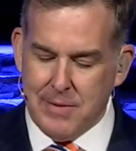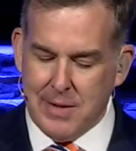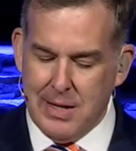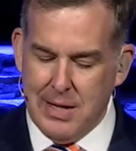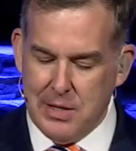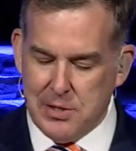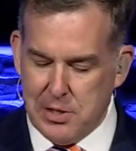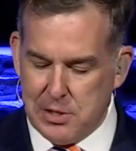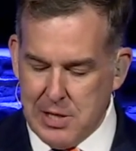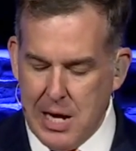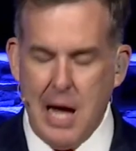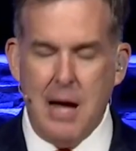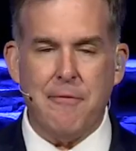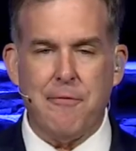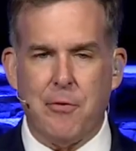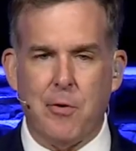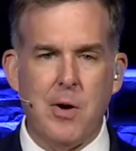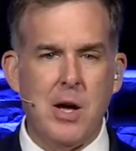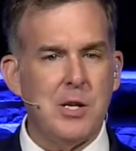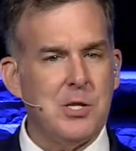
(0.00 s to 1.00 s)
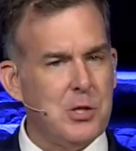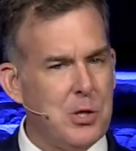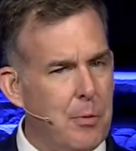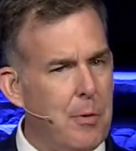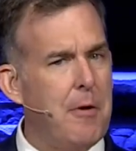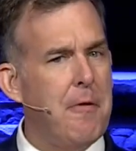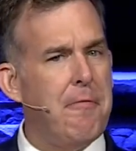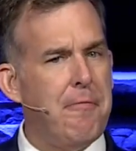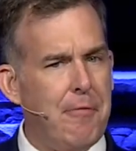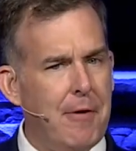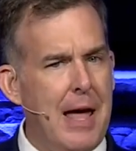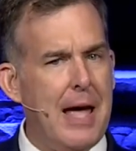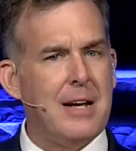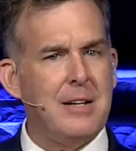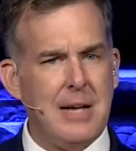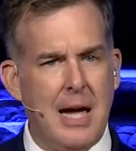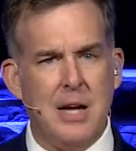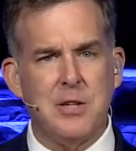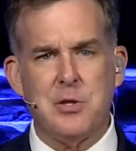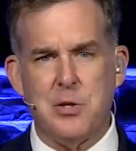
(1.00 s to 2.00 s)
is a time for us to reflect
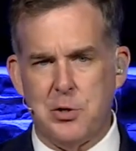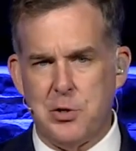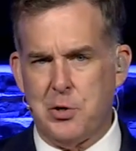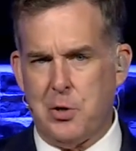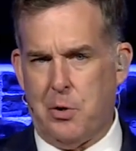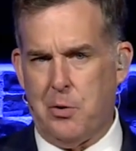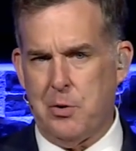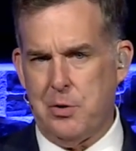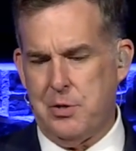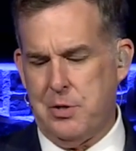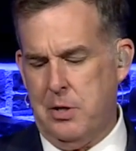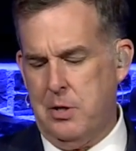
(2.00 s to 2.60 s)
as a church.